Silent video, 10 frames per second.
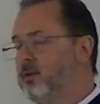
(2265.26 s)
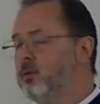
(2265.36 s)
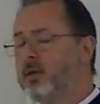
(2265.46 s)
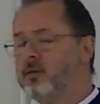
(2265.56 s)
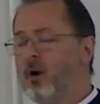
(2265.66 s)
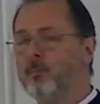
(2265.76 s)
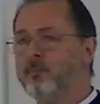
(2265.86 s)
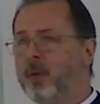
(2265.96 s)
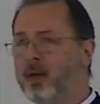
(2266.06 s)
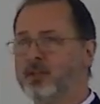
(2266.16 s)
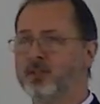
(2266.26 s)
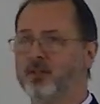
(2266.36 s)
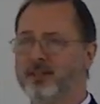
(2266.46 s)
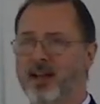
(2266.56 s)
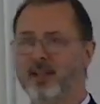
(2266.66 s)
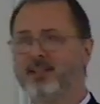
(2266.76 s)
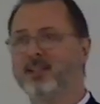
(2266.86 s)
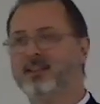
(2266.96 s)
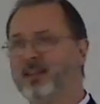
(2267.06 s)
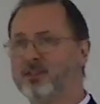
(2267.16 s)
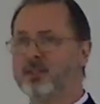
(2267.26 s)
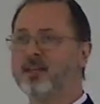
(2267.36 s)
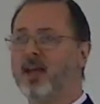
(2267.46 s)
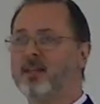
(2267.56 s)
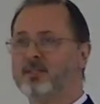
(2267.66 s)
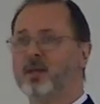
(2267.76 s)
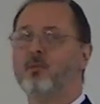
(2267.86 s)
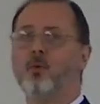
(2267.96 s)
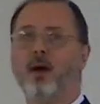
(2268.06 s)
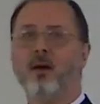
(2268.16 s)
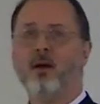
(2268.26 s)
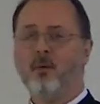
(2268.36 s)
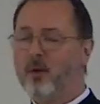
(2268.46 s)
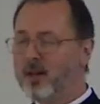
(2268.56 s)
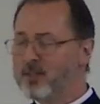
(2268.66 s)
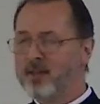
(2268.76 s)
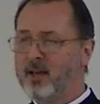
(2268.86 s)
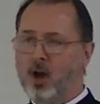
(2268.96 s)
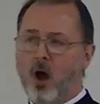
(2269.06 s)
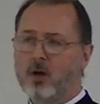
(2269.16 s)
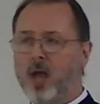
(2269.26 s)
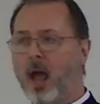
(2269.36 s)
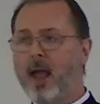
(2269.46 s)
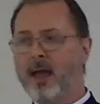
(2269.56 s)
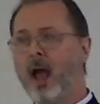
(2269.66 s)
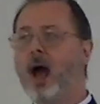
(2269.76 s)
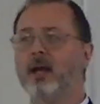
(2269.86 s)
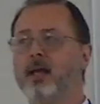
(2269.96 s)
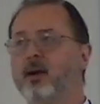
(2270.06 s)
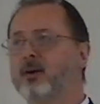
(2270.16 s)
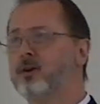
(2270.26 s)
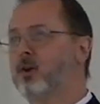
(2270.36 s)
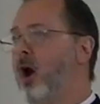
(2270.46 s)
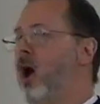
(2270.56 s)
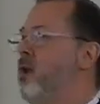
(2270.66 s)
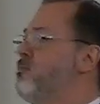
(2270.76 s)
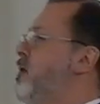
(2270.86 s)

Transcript: You don't picture the idea that there's a gate somewhere when it's like, okay, and out of here, guard